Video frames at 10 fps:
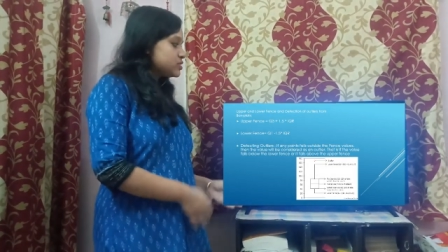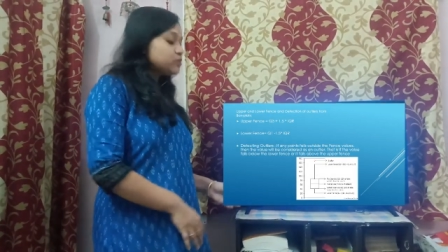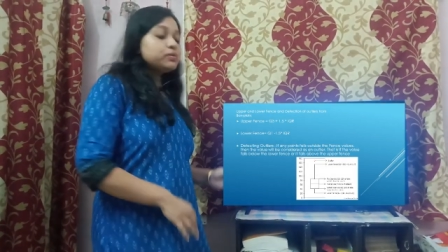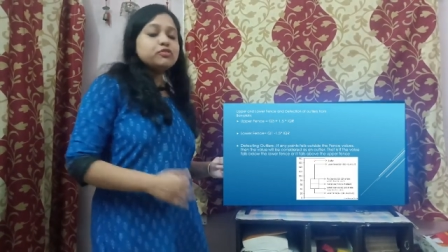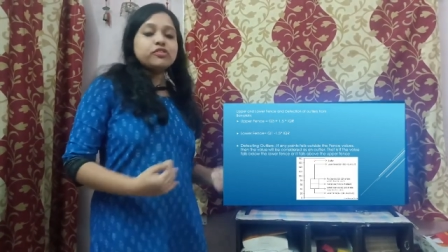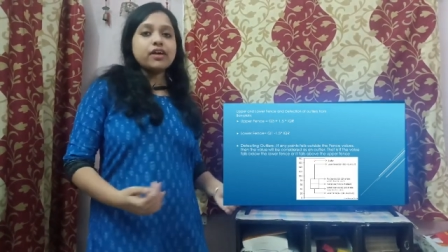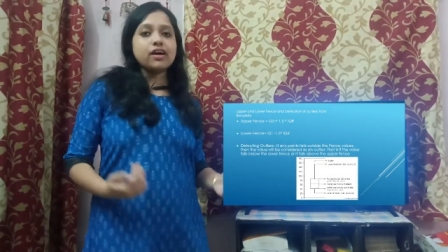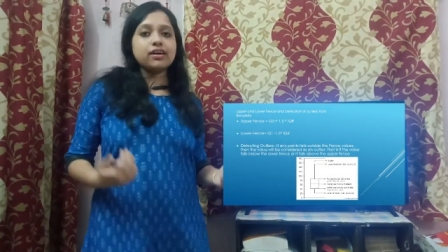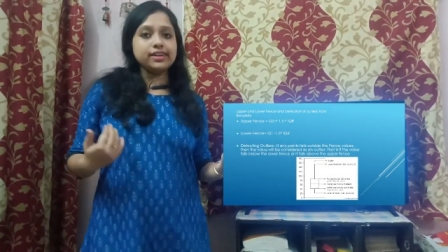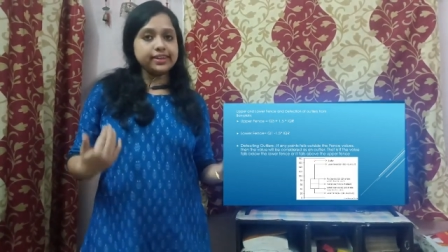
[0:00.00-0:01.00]
So before
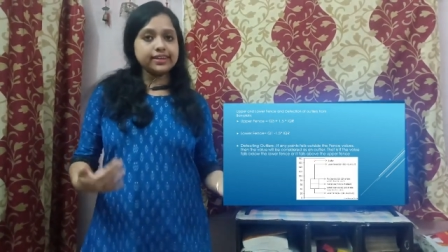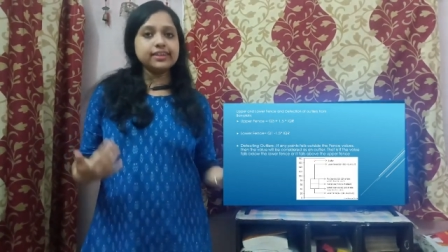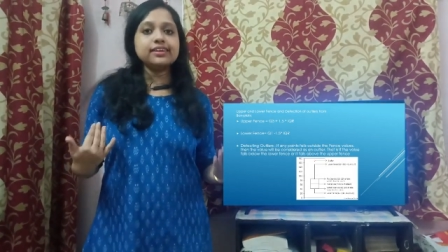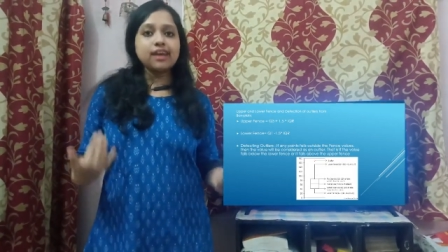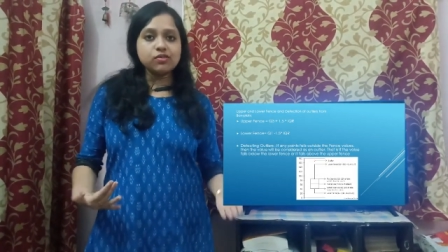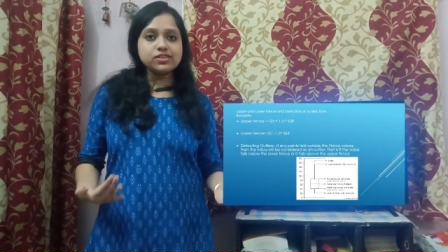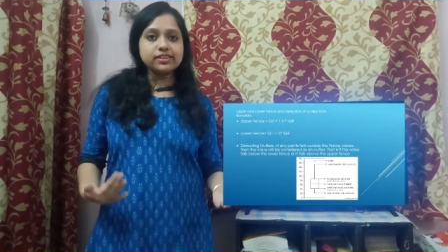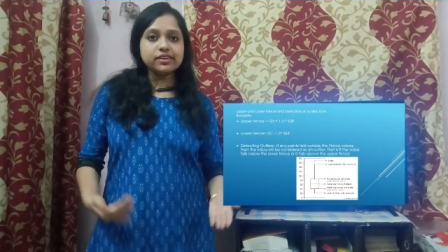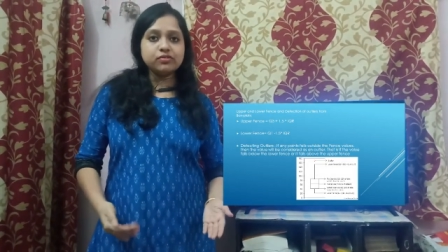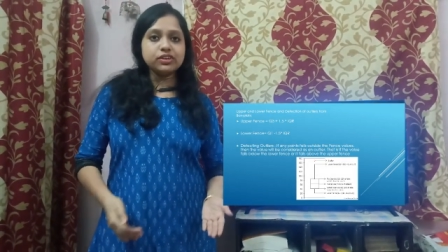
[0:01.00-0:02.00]
detecting an
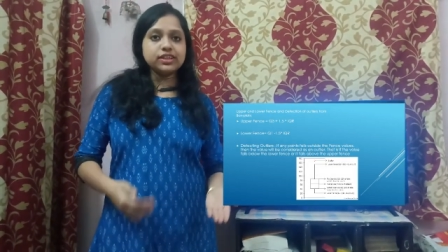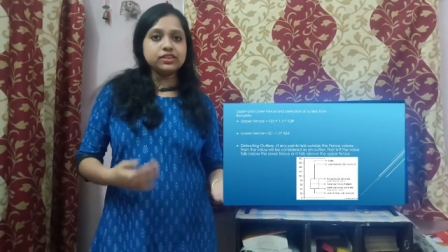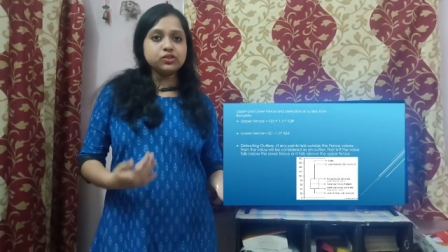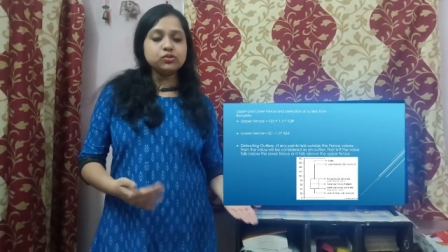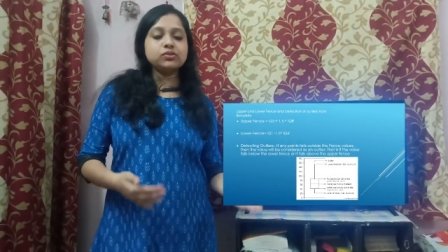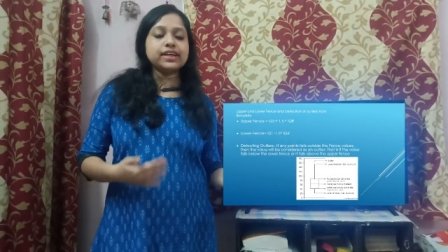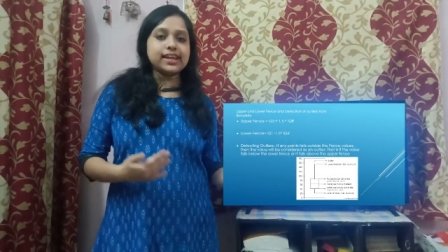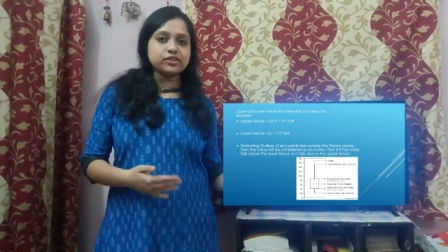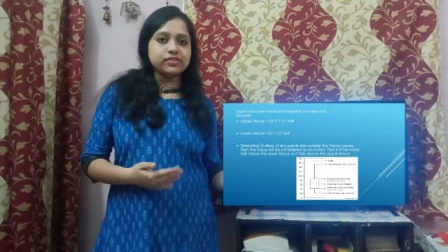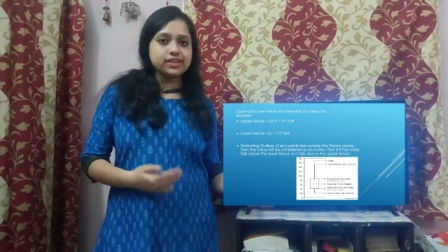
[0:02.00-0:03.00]
outlier, we need to
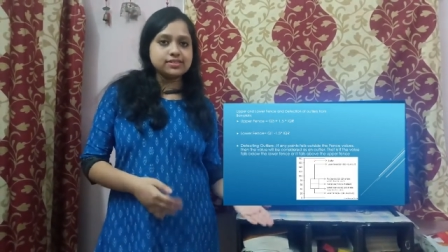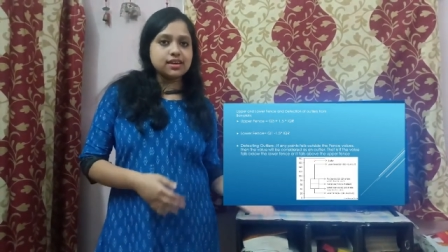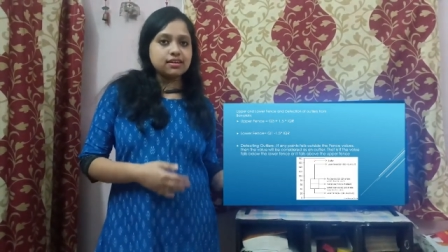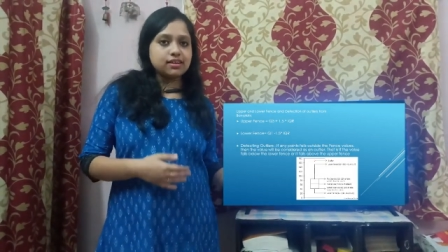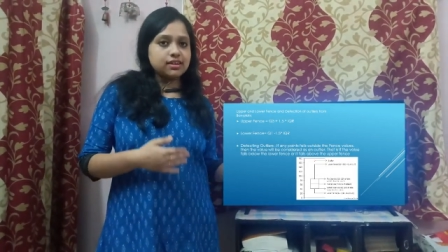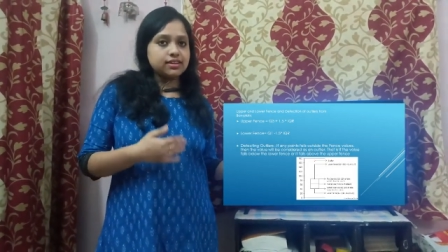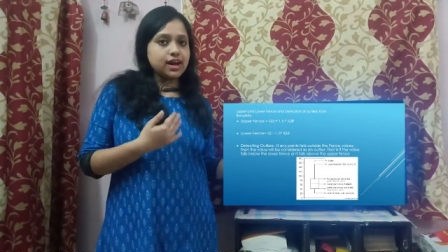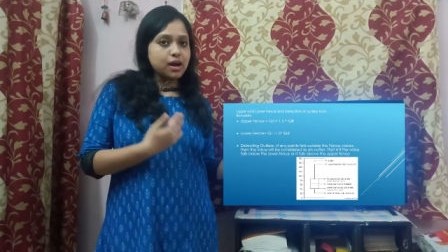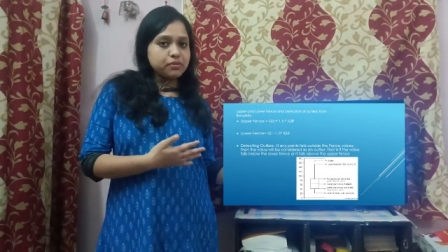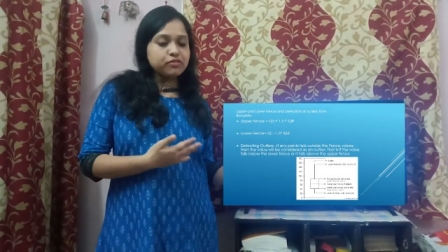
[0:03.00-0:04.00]
calculate the
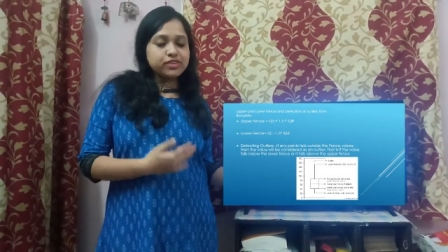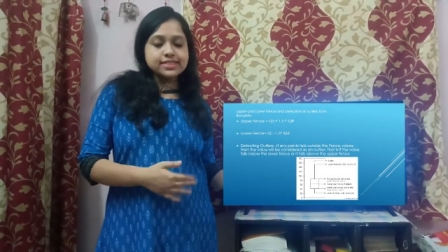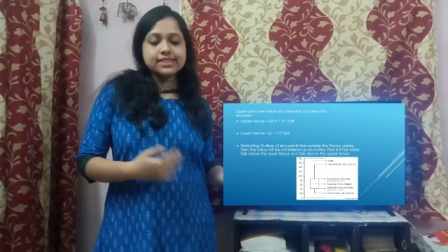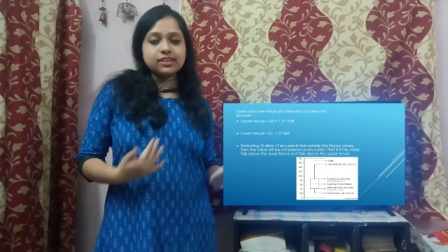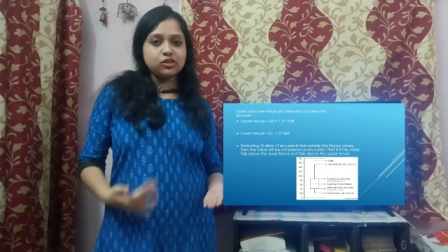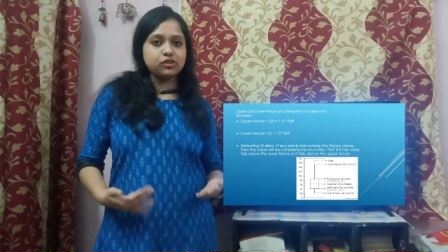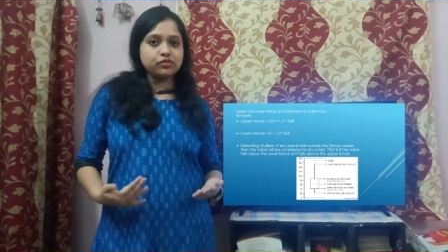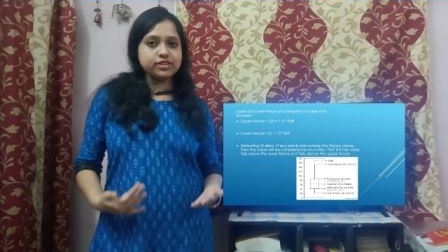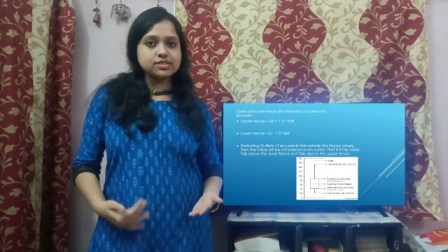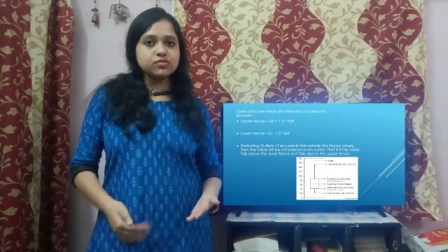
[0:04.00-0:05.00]
upper fence and the
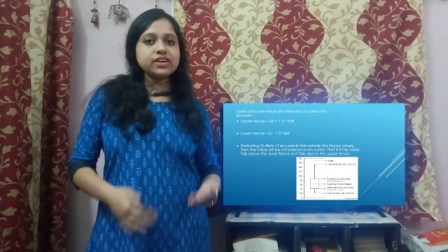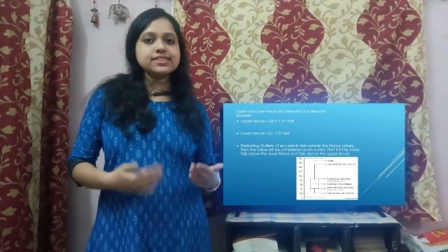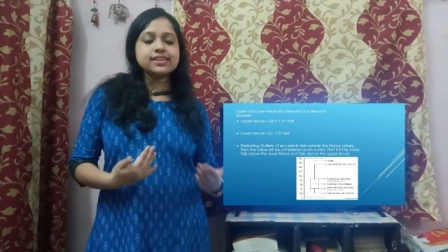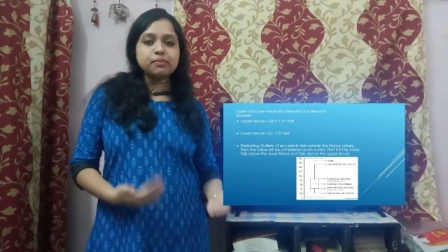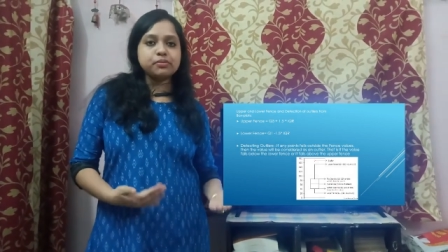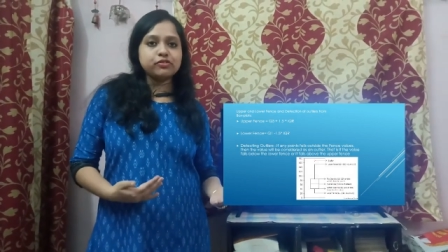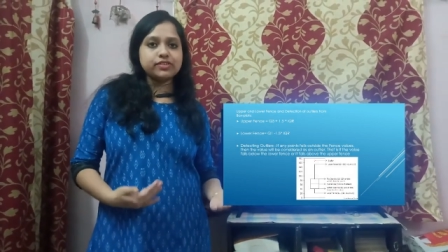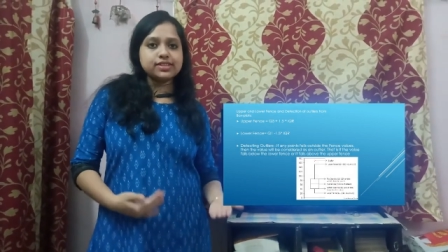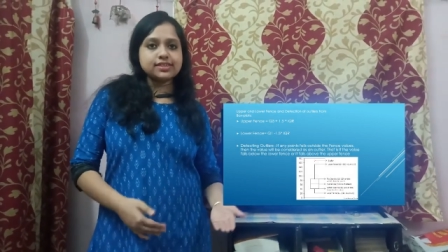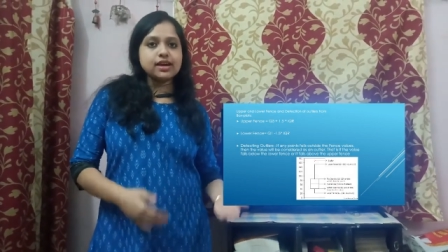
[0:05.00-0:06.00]
lower fence. What is an upper fence?